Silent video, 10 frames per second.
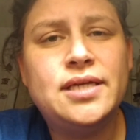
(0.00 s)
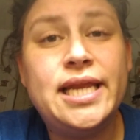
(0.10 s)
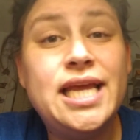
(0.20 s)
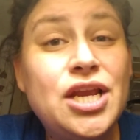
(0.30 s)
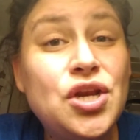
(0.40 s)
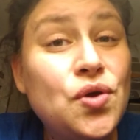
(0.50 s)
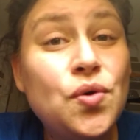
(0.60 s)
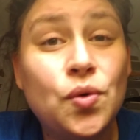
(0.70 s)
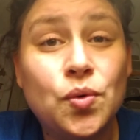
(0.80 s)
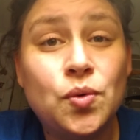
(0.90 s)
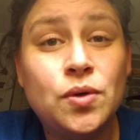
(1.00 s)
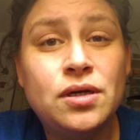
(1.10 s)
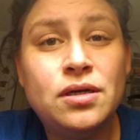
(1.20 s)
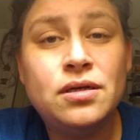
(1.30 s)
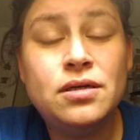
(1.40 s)
And he knew
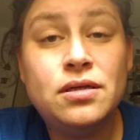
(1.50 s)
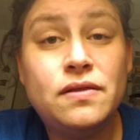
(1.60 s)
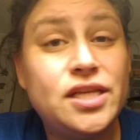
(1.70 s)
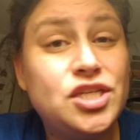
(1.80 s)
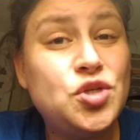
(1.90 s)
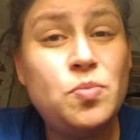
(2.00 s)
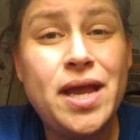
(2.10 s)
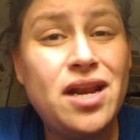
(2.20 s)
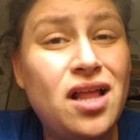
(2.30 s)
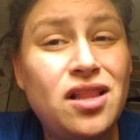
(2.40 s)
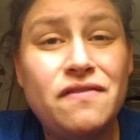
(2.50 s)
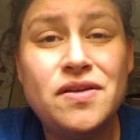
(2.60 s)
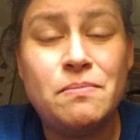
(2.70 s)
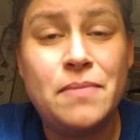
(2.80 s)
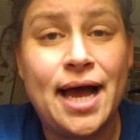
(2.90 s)
that you may not love
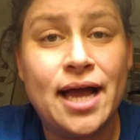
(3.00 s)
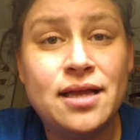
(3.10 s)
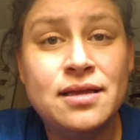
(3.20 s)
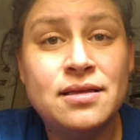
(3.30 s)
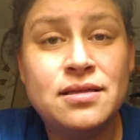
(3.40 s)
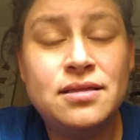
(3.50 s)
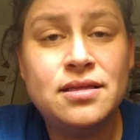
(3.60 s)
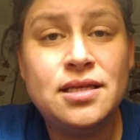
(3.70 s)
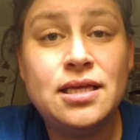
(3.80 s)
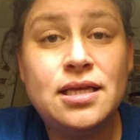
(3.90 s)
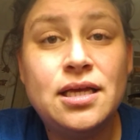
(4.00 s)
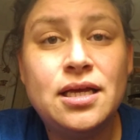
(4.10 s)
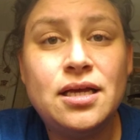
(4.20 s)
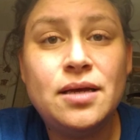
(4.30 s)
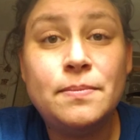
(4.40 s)
him back.
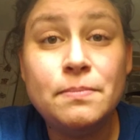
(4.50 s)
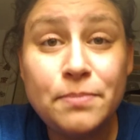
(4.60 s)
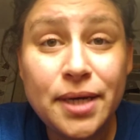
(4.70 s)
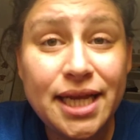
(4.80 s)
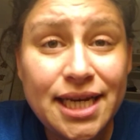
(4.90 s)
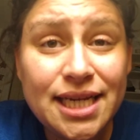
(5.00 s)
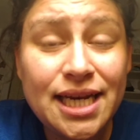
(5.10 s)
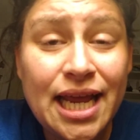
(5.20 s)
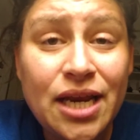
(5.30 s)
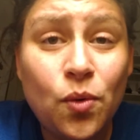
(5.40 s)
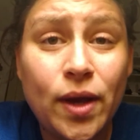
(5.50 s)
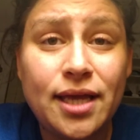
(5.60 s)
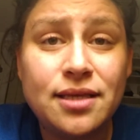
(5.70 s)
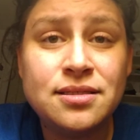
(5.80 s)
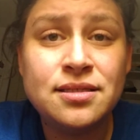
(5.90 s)
But he did it
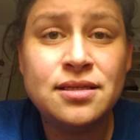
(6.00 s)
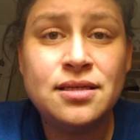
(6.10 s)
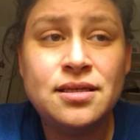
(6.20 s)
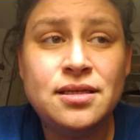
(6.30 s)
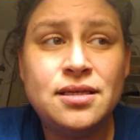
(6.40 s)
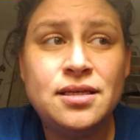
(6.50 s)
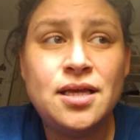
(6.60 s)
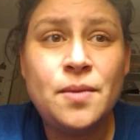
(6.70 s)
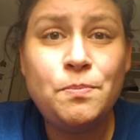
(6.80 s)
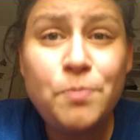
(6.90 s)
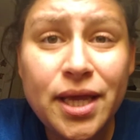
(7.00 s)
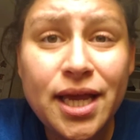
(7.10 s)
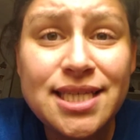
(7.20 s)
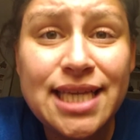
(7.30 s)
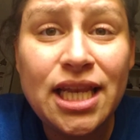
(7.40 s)
anyways,
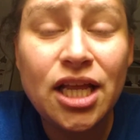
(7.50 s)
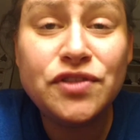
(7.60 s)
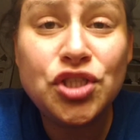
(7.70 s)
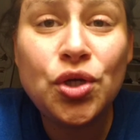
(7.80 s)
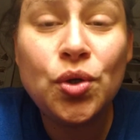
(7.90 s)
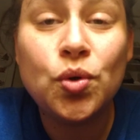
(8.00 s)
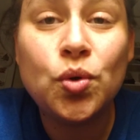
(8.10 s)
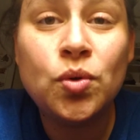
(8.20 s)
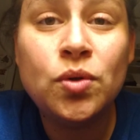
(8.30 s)
because he loved you.